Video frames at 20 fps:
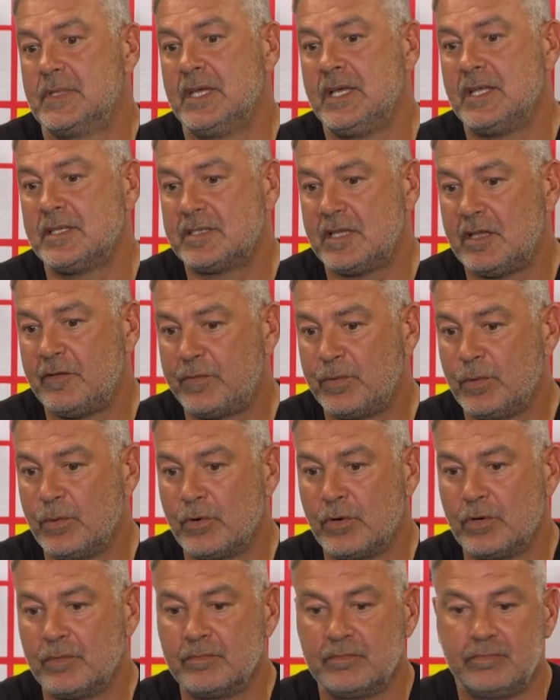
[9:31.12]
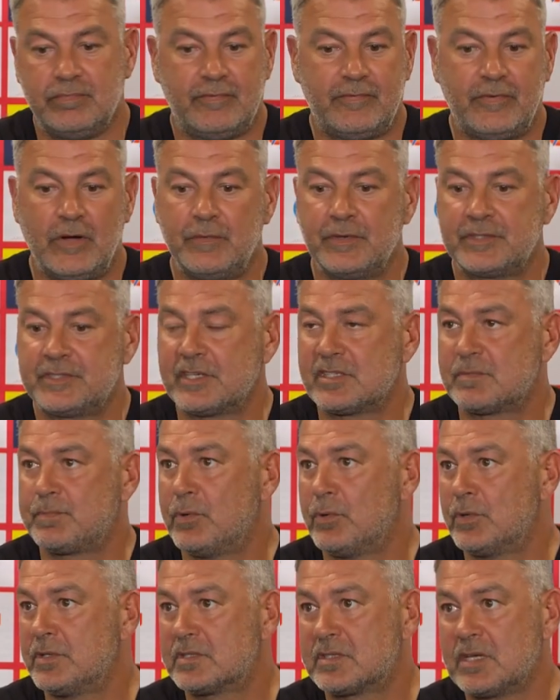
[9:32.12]
easy if we were on 5 or 6
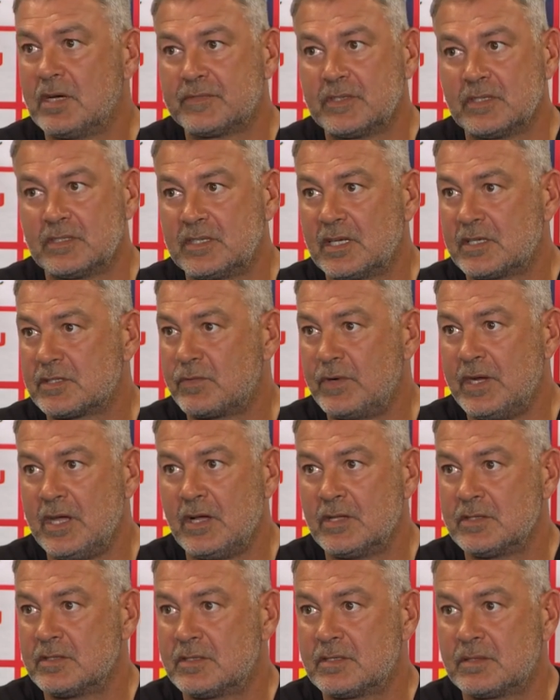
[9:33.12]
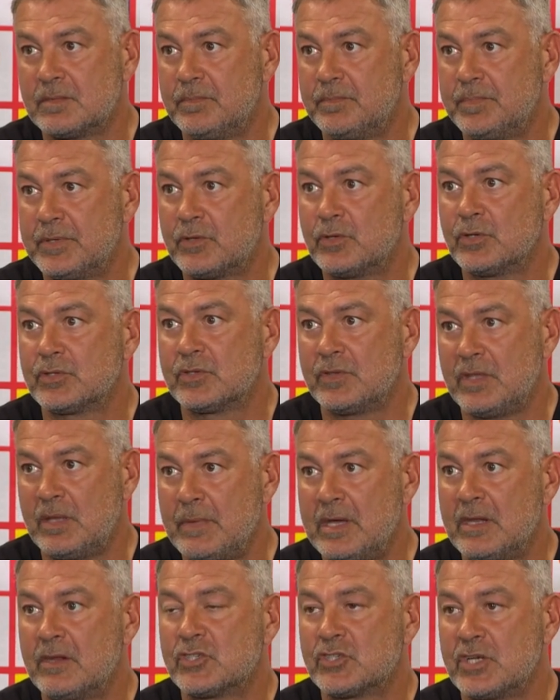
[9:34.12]
points after 6 rounds because of the
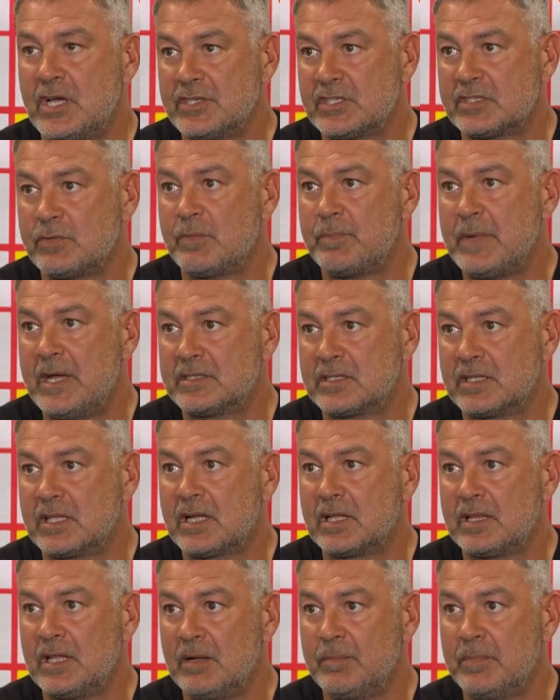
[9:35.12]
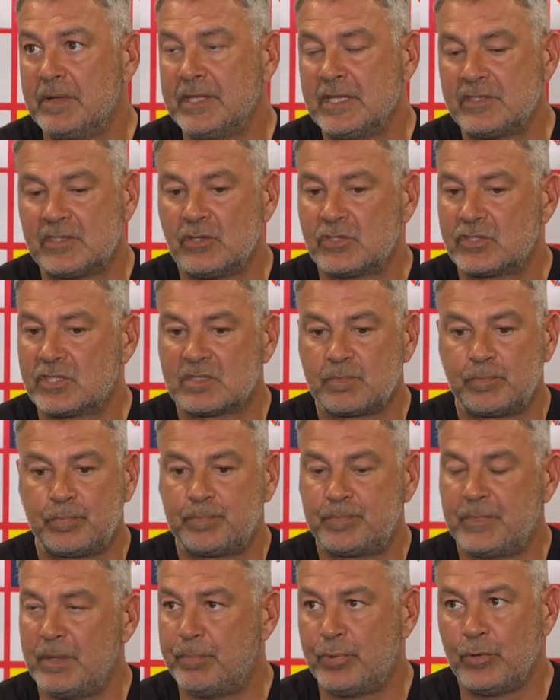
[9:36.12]
amount of changes that we've made to the club. And that's not just
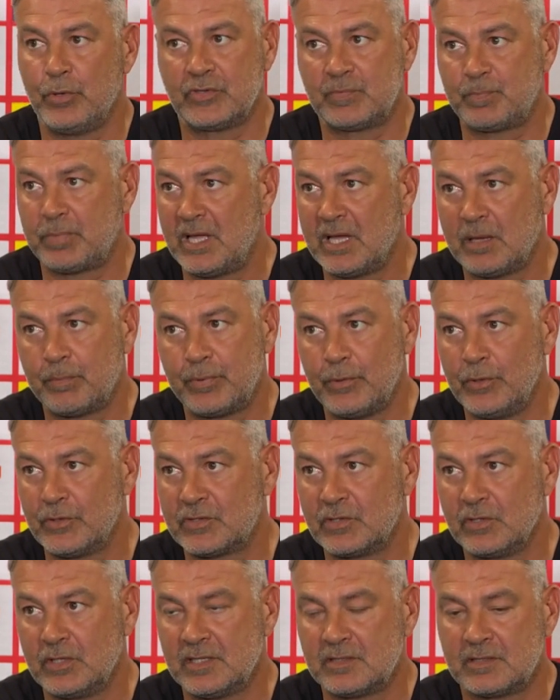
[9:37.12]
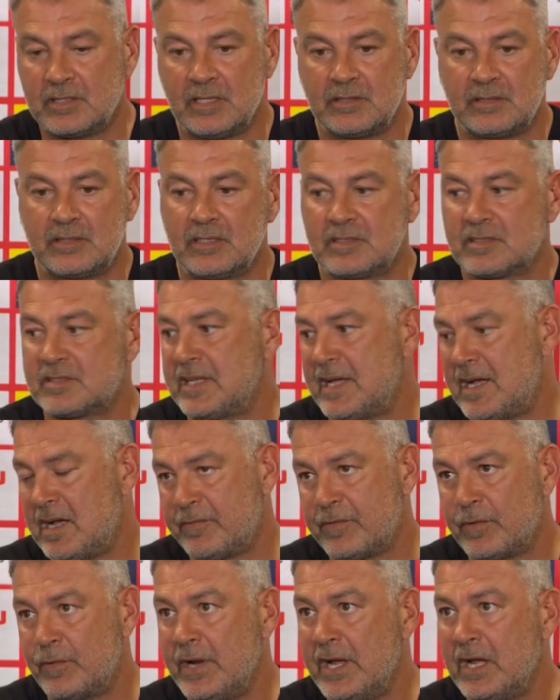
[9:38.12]
the playing personnel. That's the
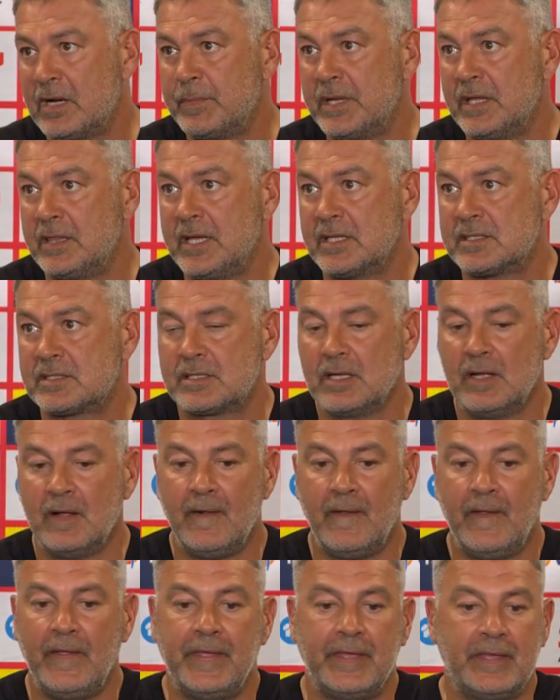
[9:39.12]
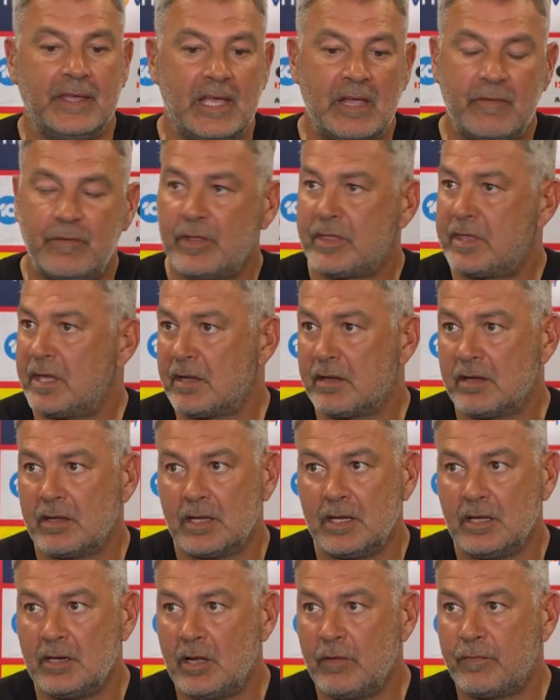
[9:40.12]
staff around me. That's everything,
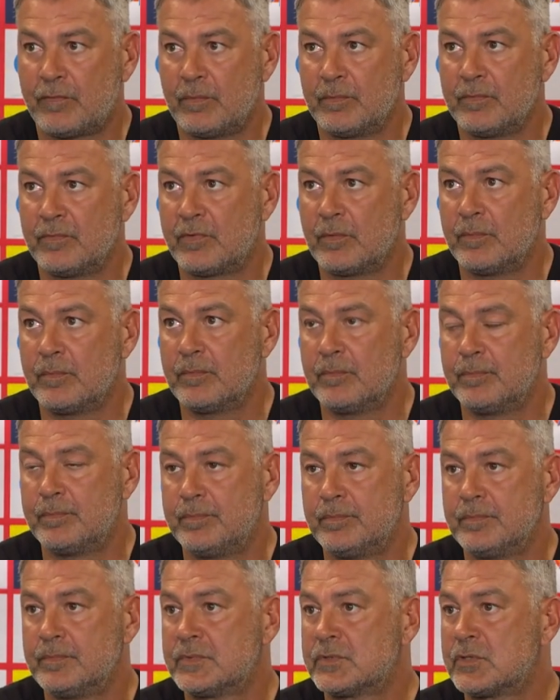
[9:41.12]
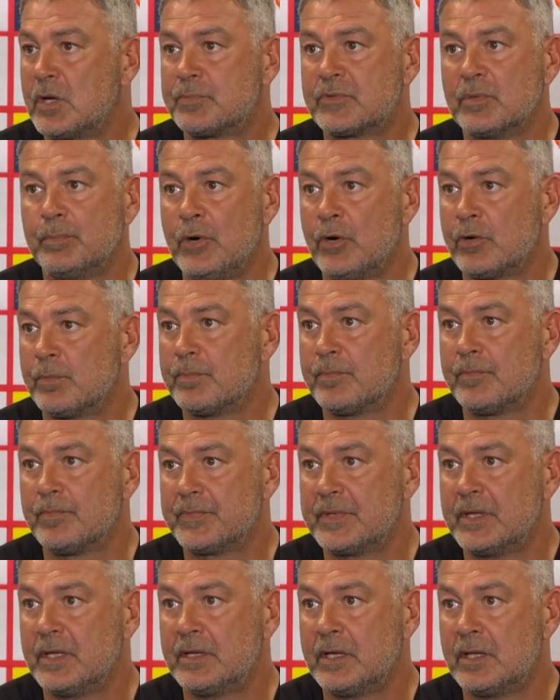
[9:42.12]
you know, from top to bottom.
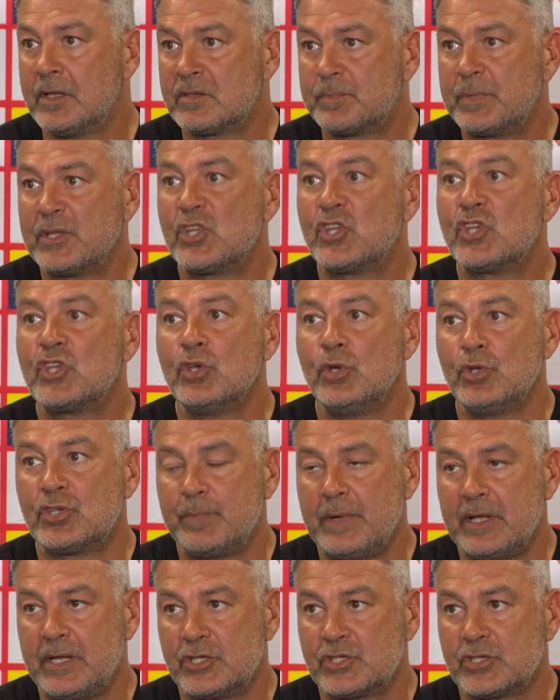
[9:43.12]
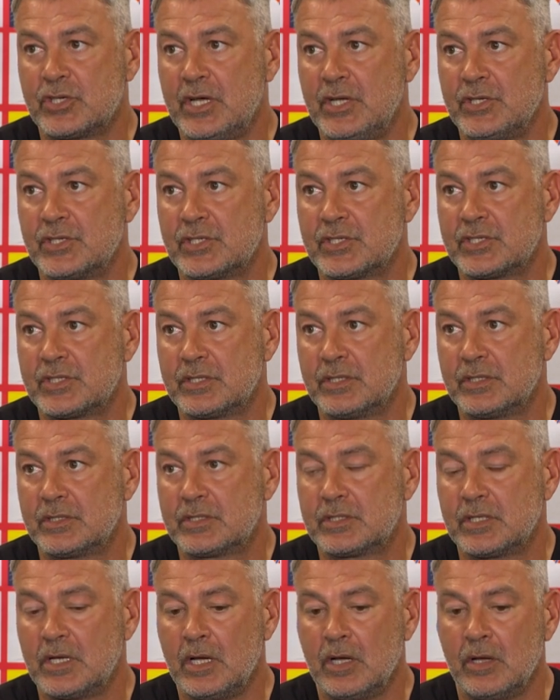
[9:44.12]
You know, there's been huge amount of changes.
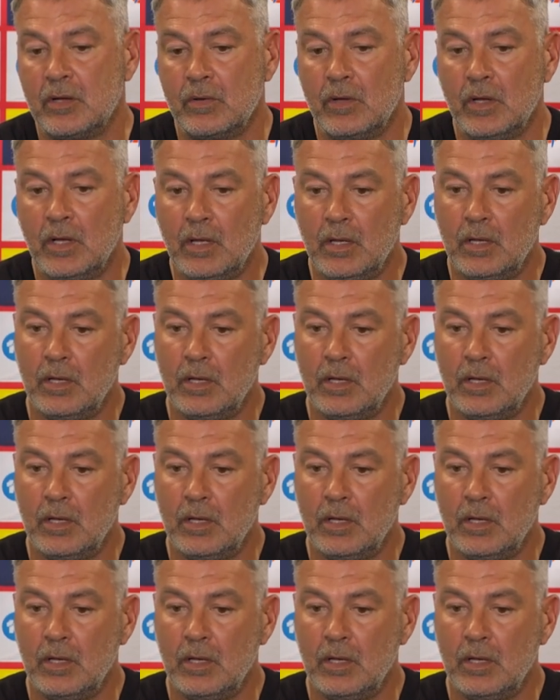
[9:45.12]
So,